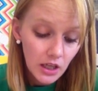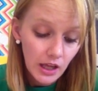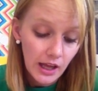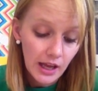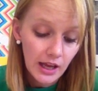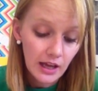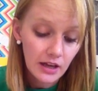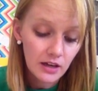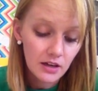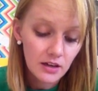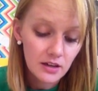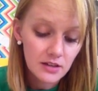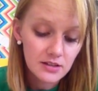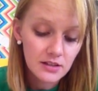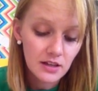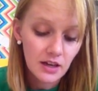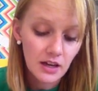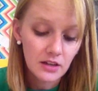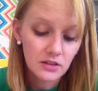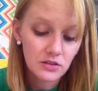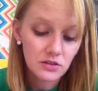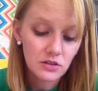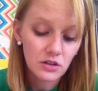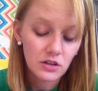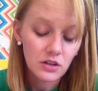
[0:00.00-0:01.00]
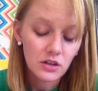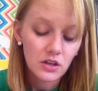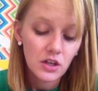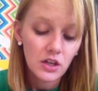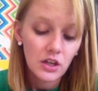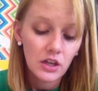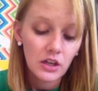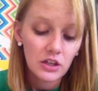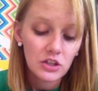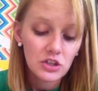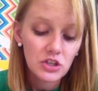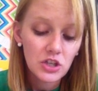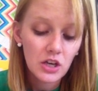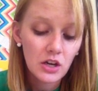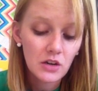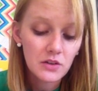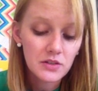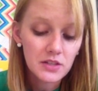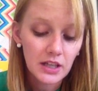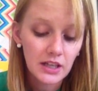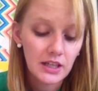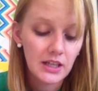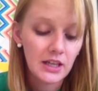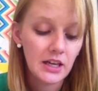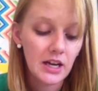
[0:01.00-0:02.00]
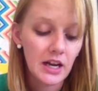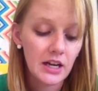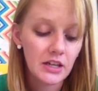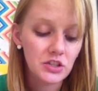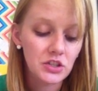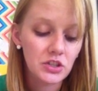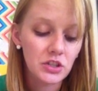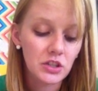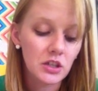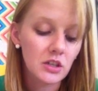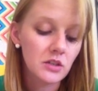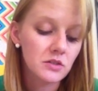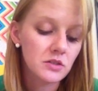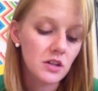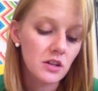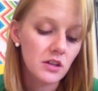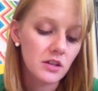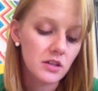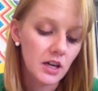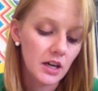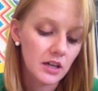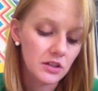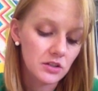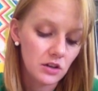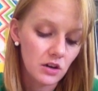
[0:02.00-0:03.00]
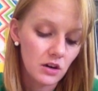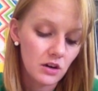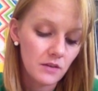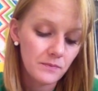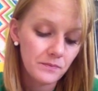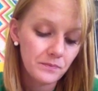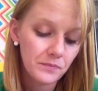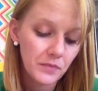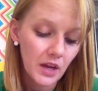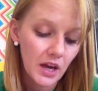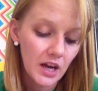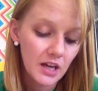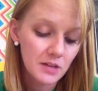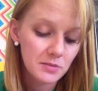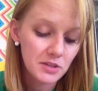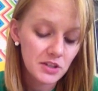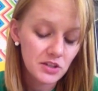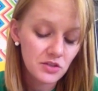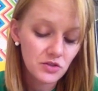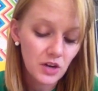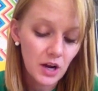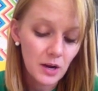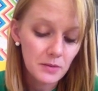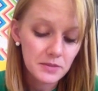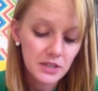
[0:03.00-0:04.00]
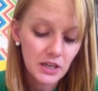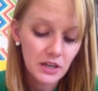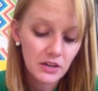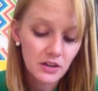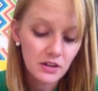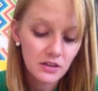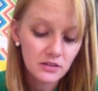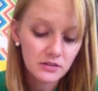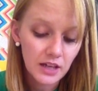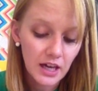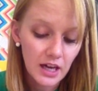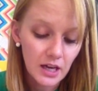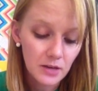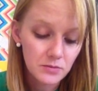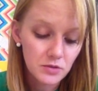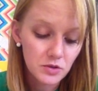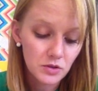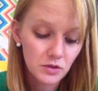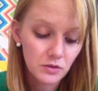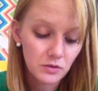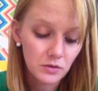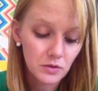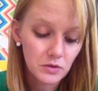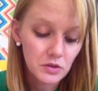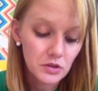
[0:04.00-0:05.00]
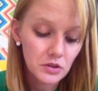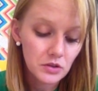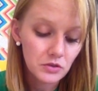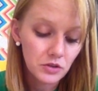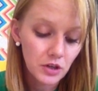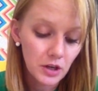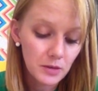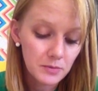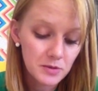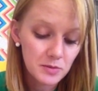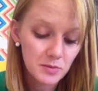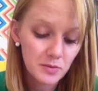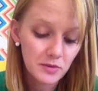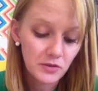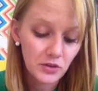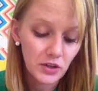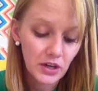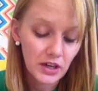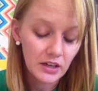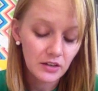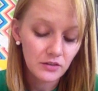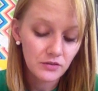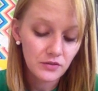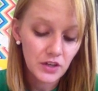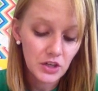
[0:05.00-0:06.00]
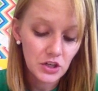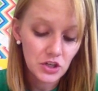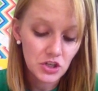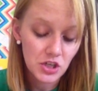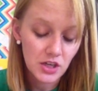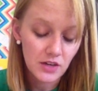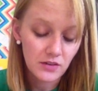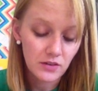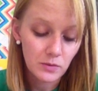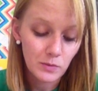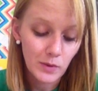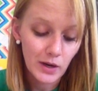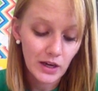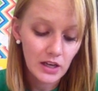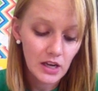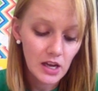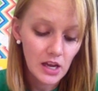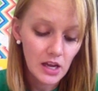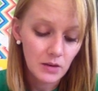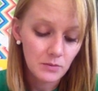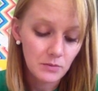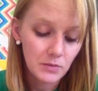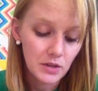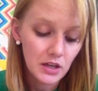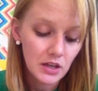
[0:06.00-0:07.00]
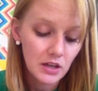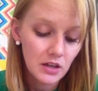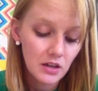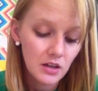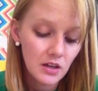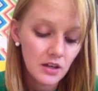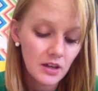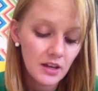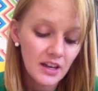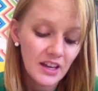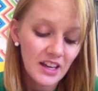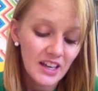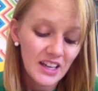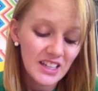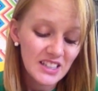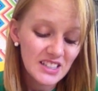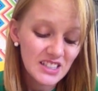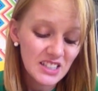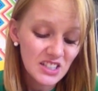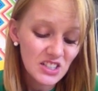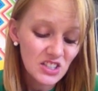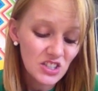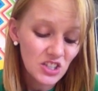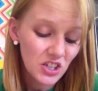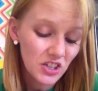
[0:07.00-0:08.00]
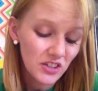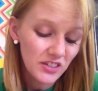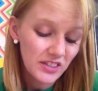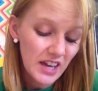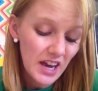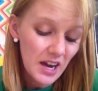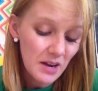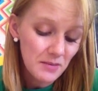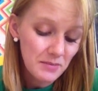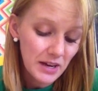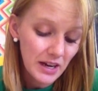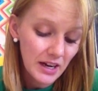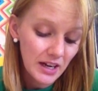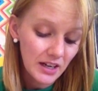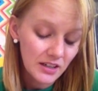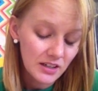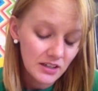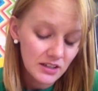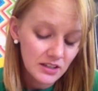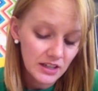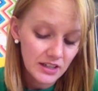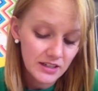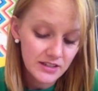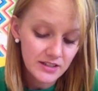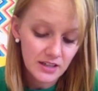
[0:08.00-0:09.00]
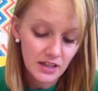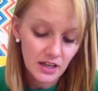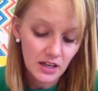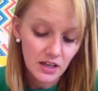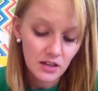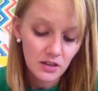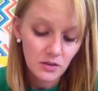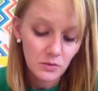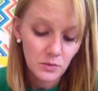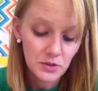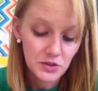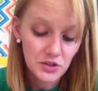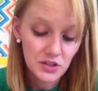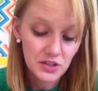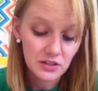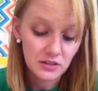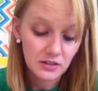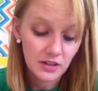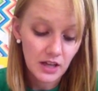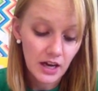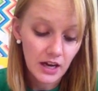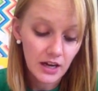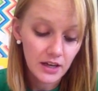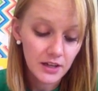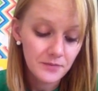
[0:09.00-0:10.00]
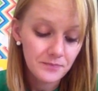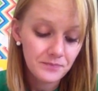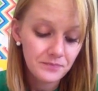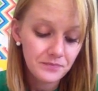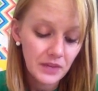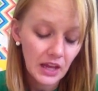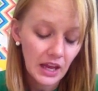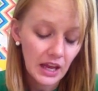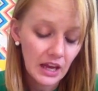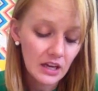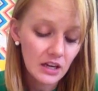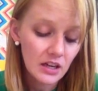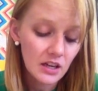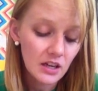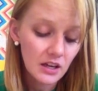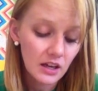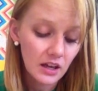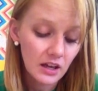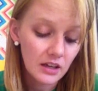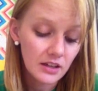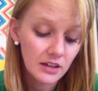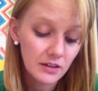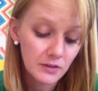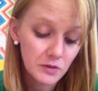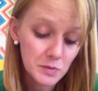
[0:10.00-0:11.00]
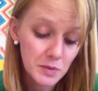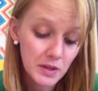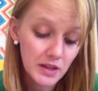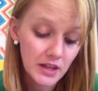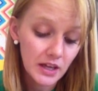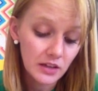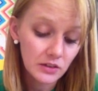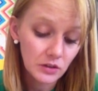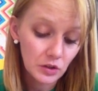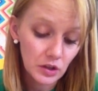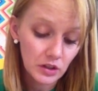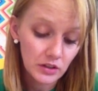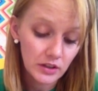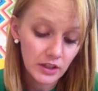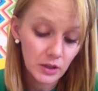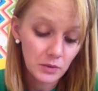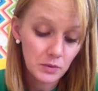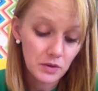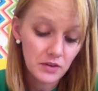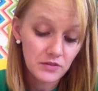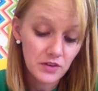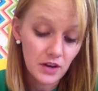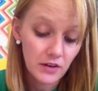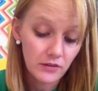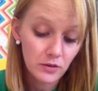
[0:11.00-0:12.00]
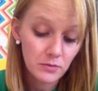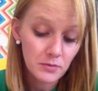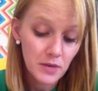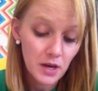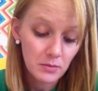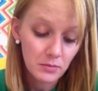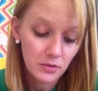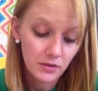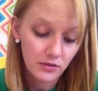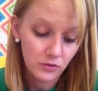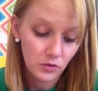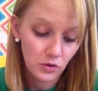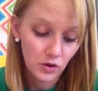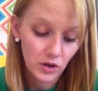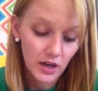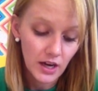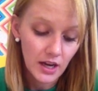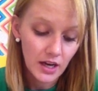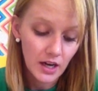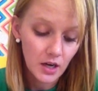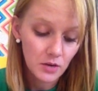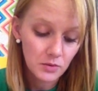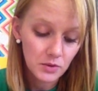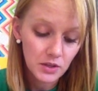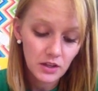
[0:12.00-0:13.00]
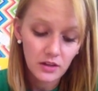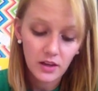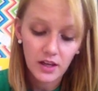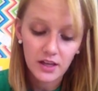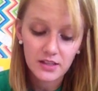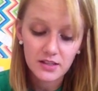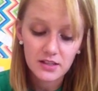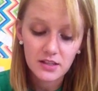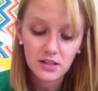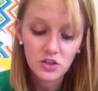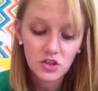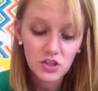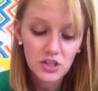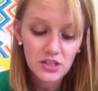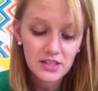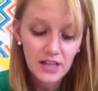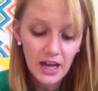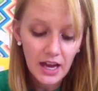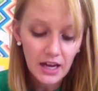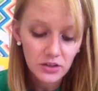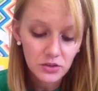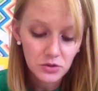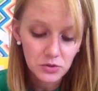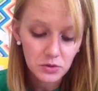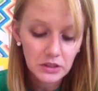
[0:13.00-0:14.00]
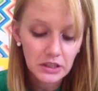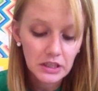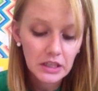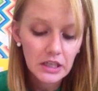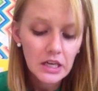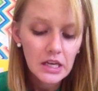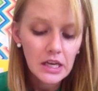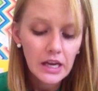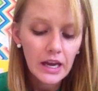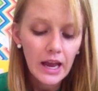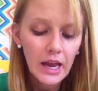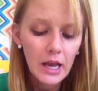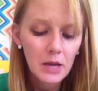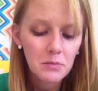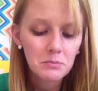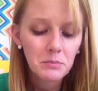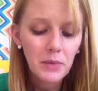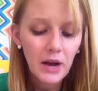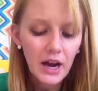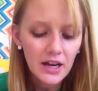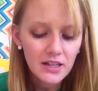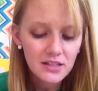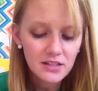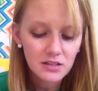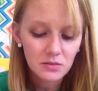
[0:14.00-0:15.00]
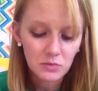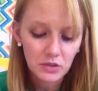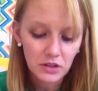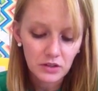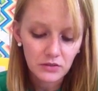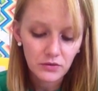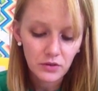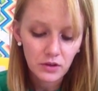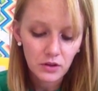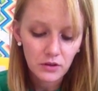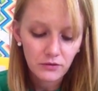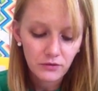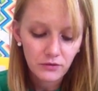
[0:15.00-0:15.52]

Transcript: Hannah doesn't answer. She knows I can't actually go to the doctor. I'd be strapped down in the labs or thrown in the crypts before I could finish giving my name. "It doesn't hurt that bad," I say, which is a lie. Hannah again gives me that look like we've never met before, and I realize that she's actually, and possibly for the